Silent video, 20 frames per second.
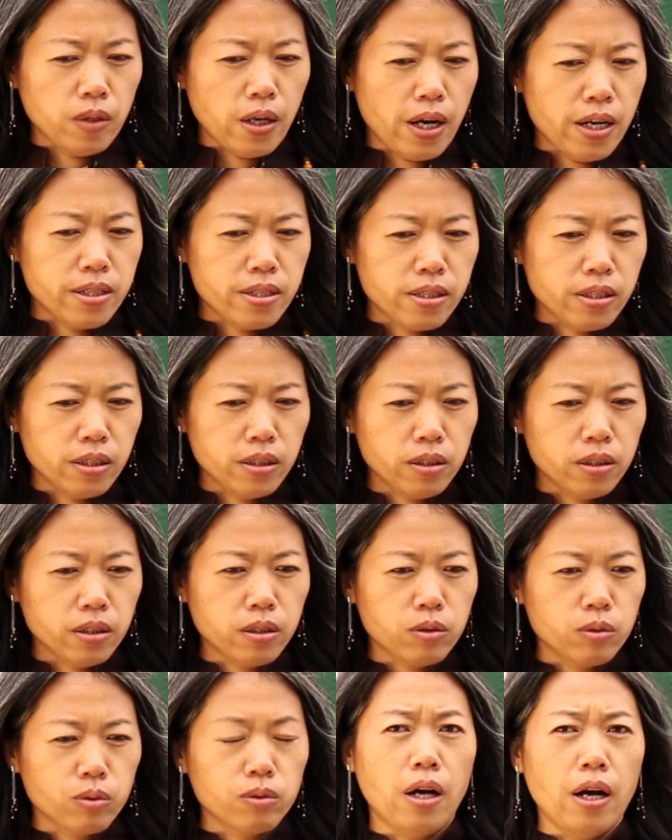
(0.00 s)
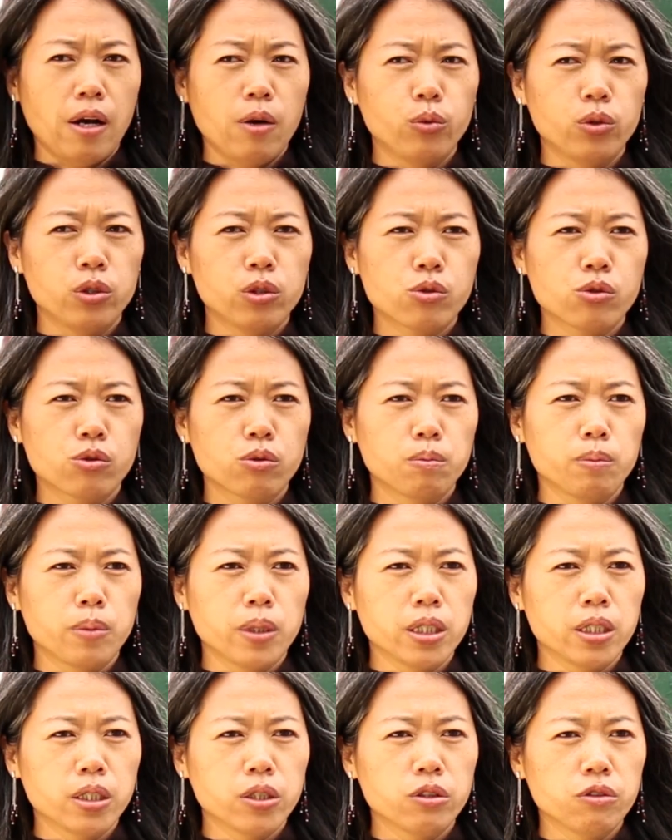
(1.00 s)
I think I went to
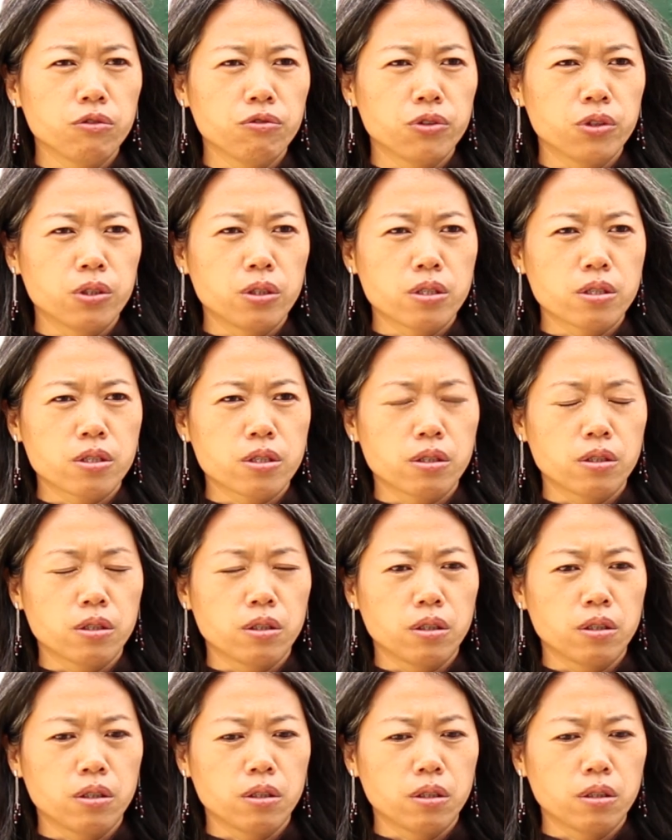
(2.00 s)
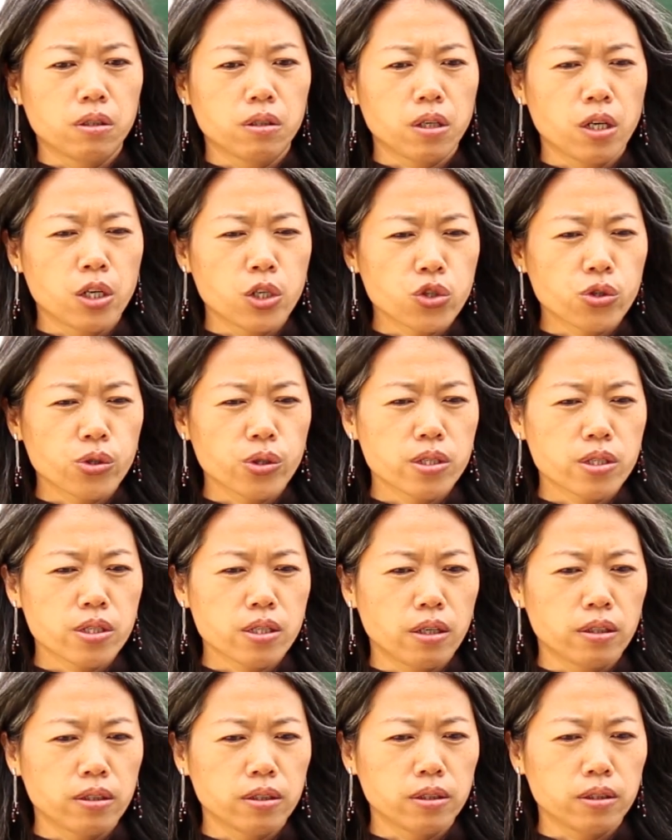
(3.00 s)
many different countries
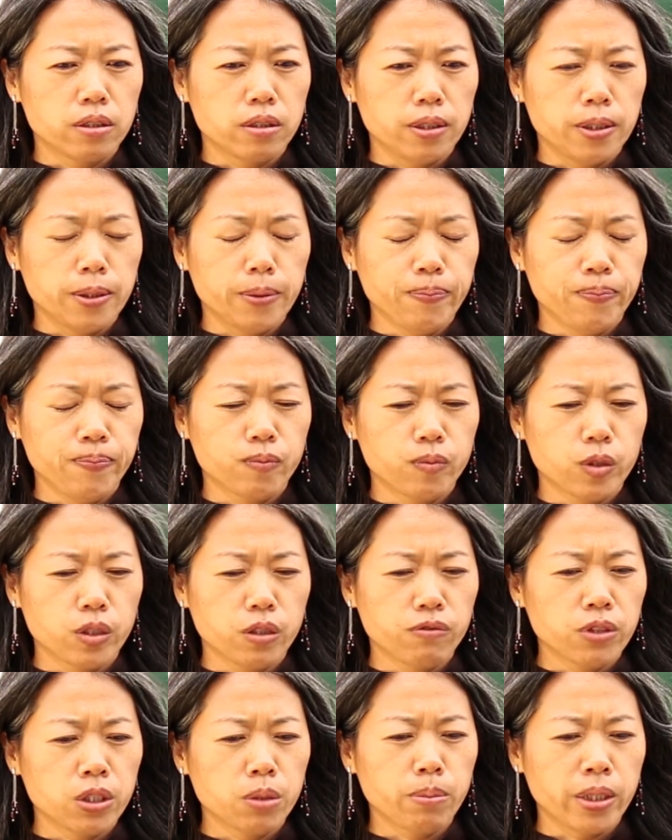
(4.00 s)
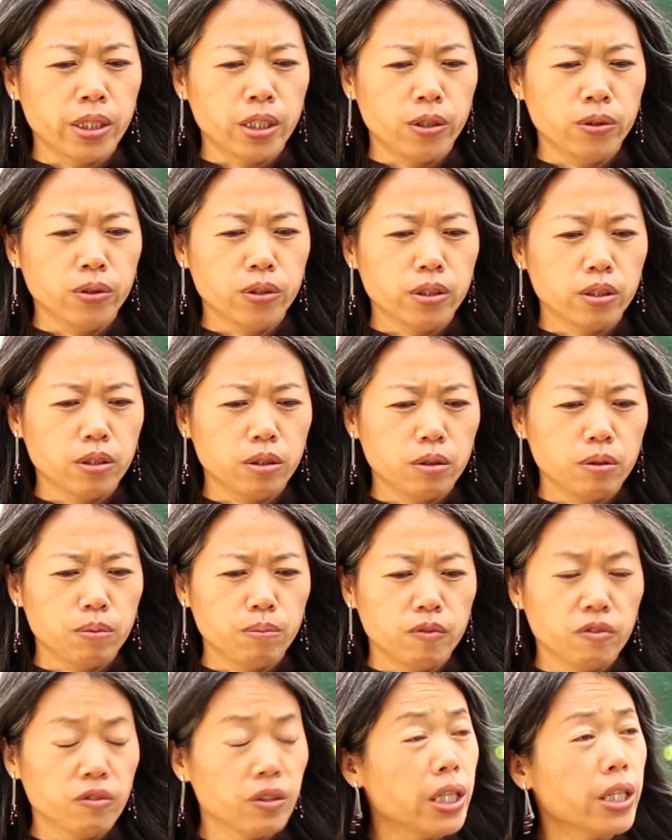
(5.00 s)
and different minority
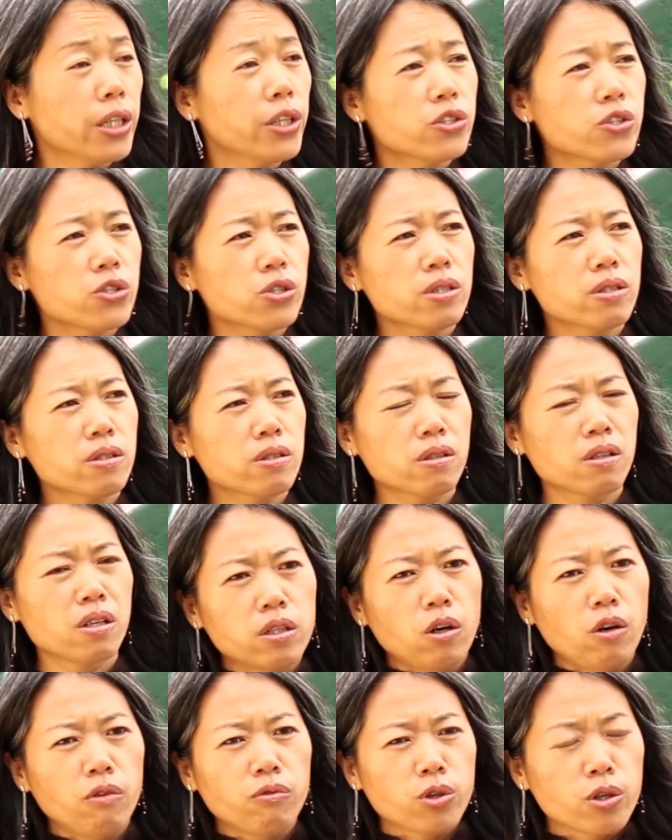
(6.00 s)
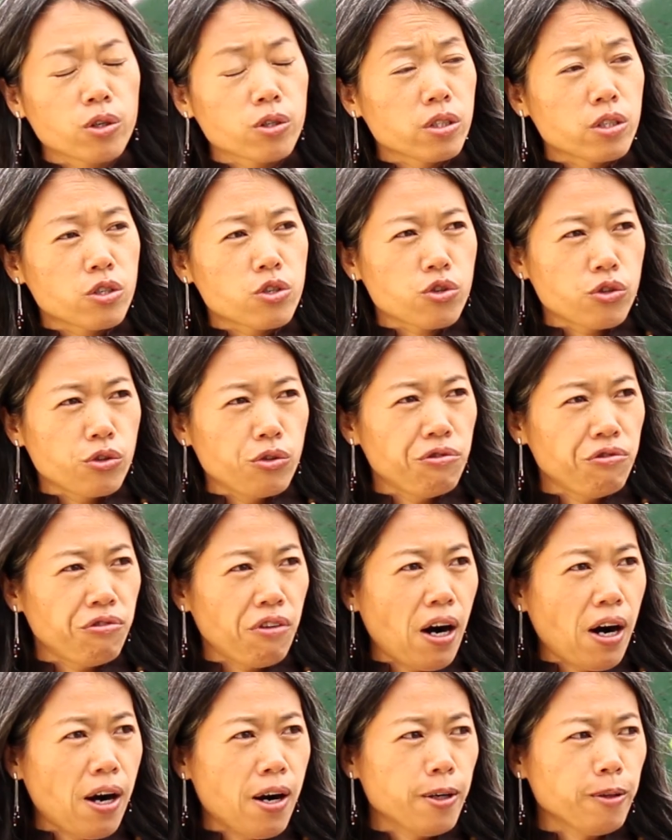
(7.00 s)
villages. Of course, it's so
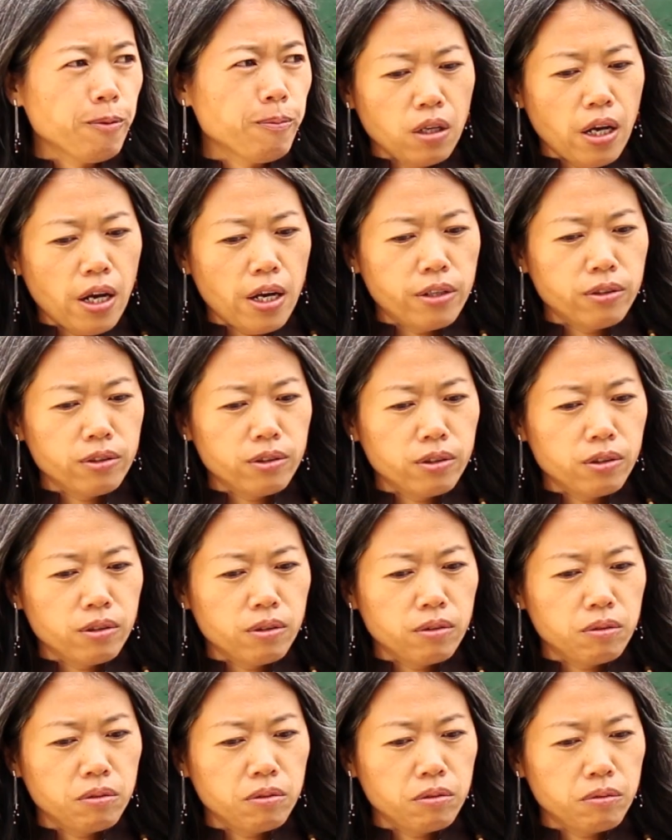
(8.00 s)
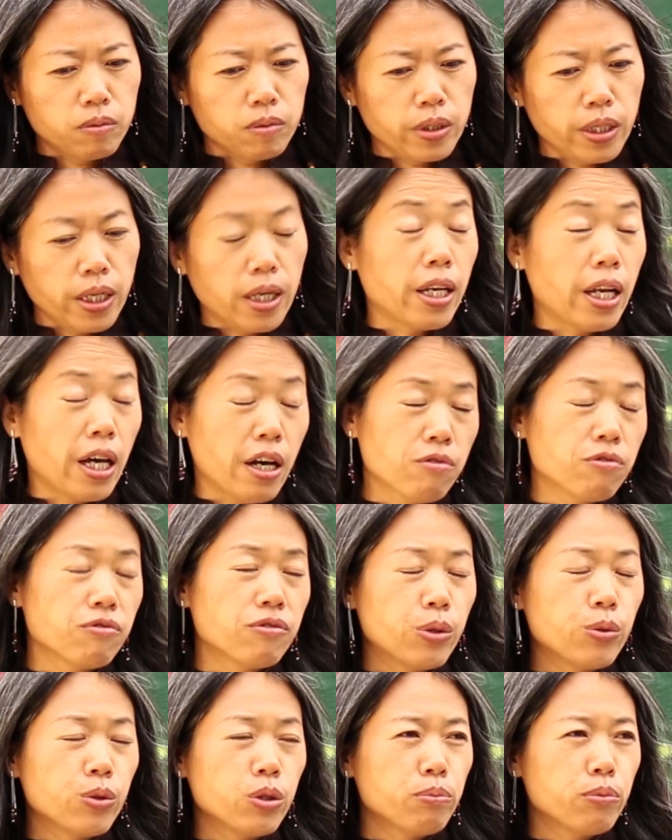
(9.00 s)
far, and their life
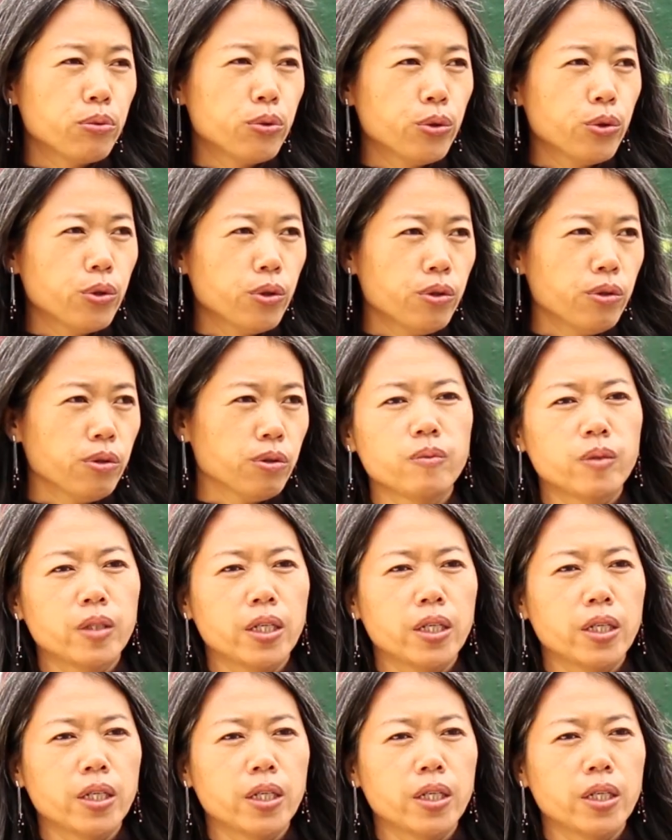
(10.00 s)
very poor.